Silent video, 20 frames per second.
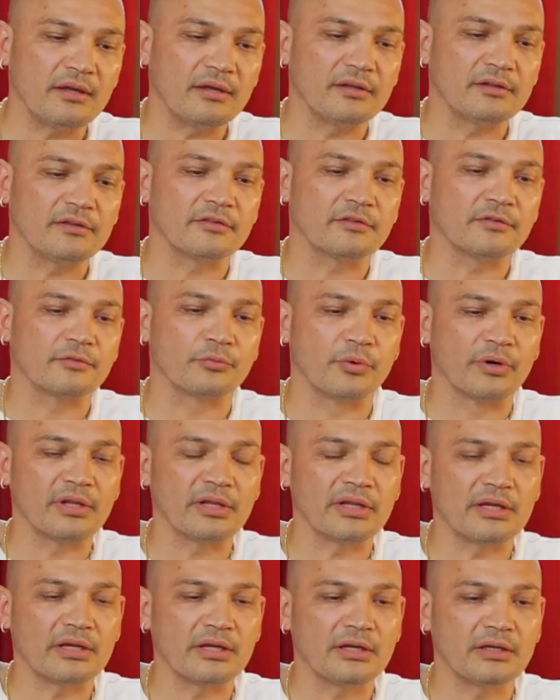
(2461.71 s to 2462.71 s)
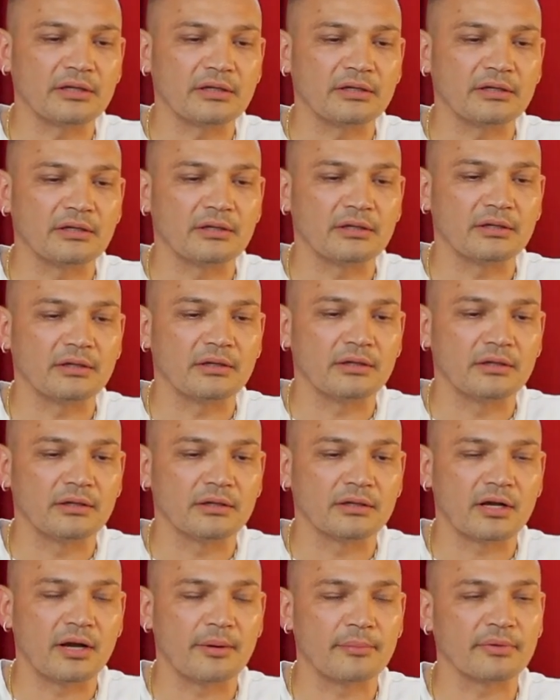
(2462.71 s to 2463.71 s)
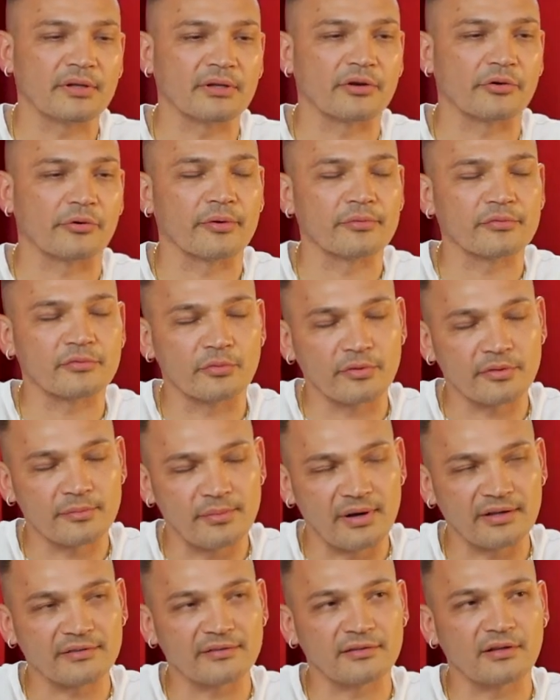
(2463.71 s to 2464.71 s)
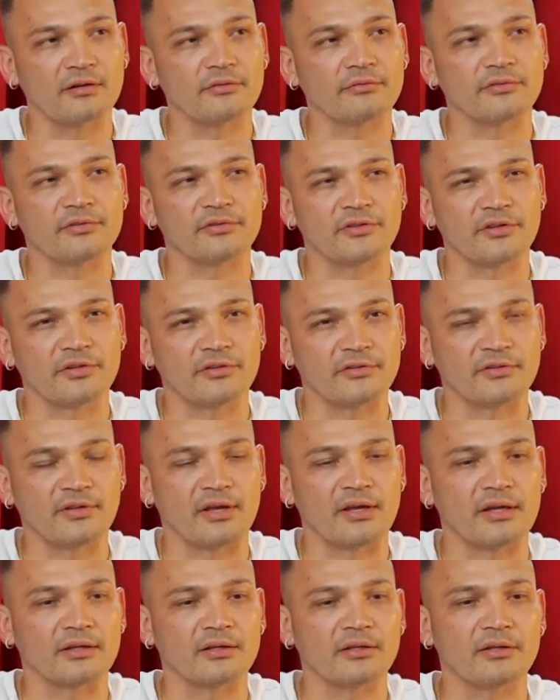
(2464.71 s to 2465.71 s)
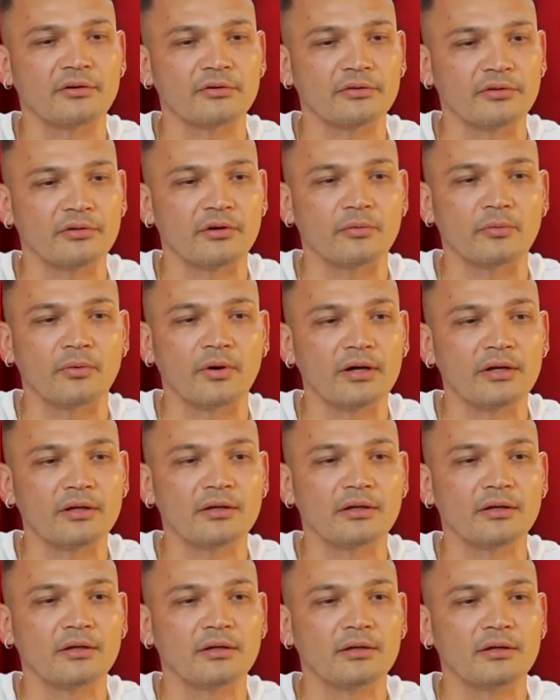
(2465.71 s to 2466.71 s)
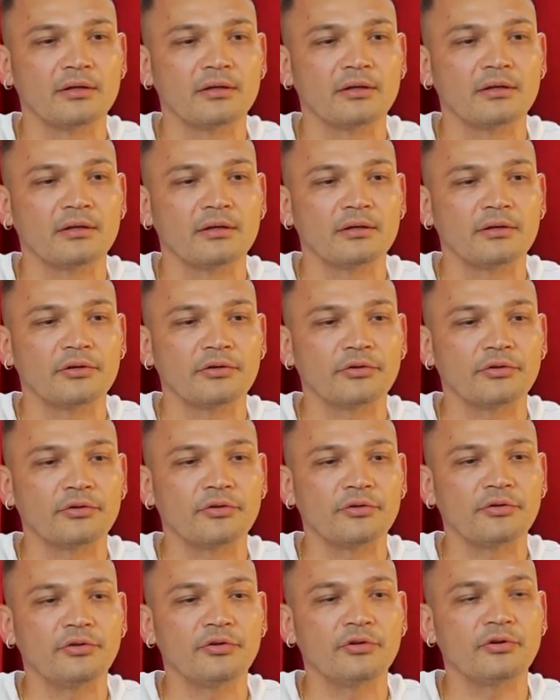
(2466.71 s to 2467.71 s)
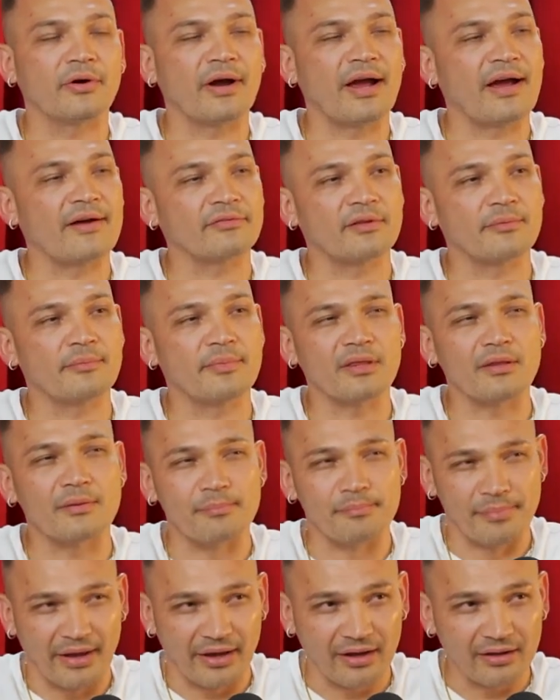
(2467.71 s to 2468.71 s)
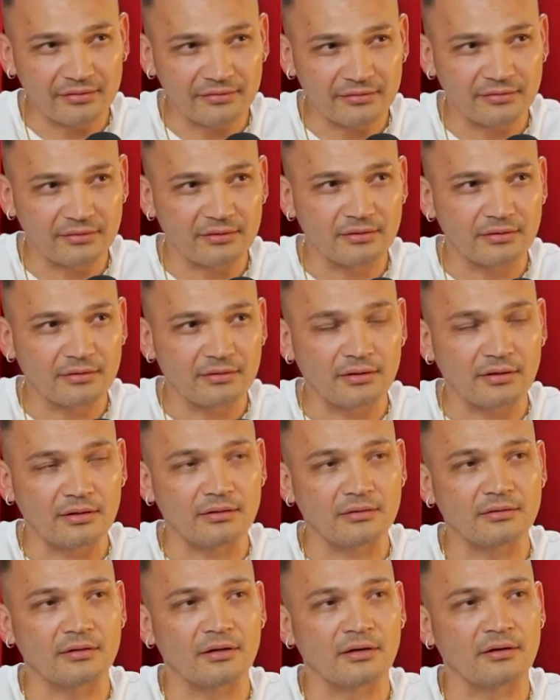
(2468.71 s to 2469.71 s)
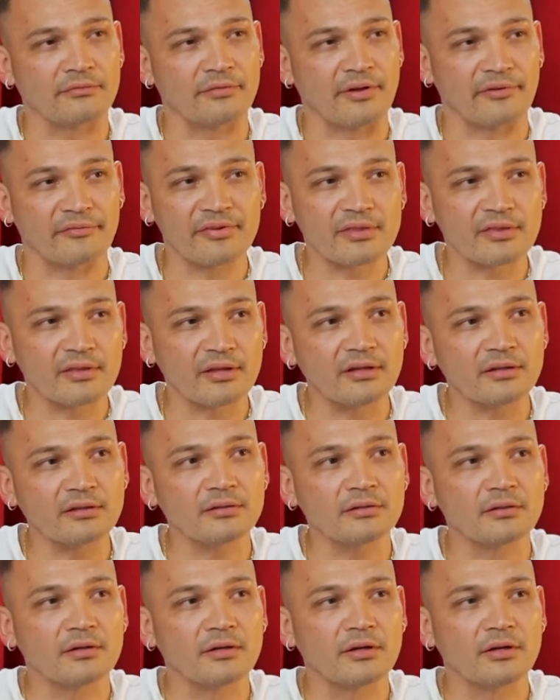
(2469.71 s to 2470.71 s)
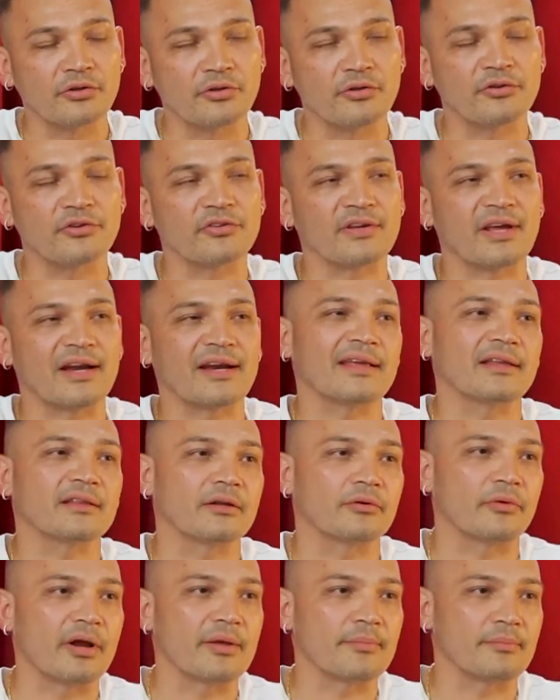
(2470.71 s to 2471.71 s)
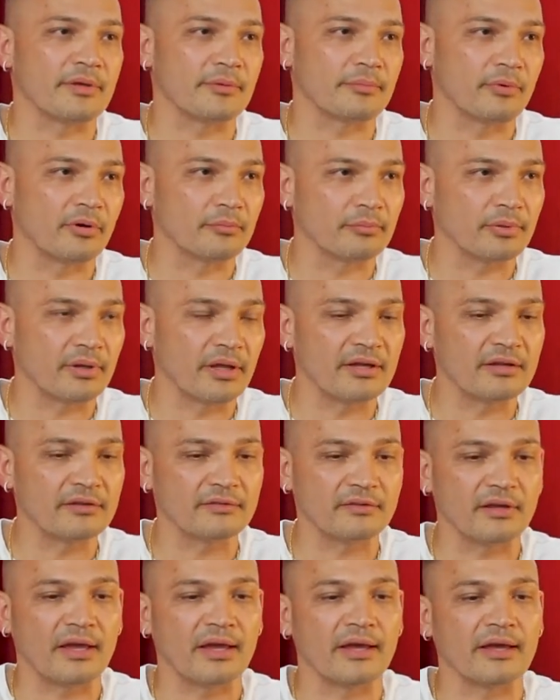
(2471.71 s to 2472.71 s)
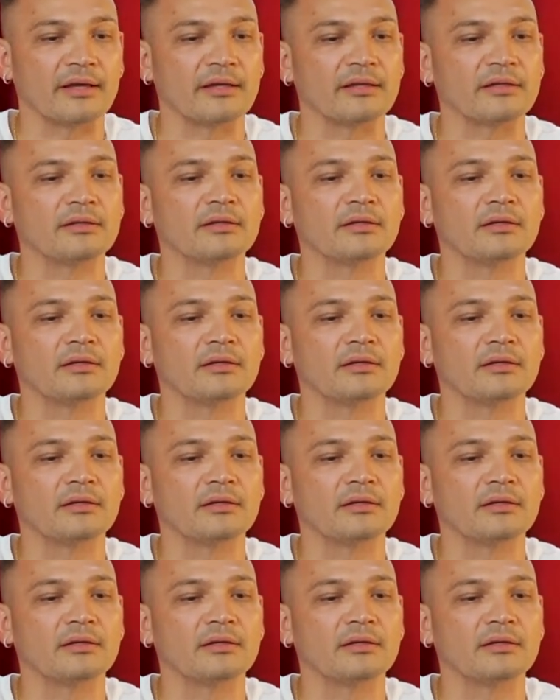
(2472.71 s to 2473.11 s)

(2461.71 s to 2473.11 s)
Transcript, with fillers: it's really coming to grips with myself and just saying, you know what, you don't have to be the best of everything. You just got to get the right people in place, and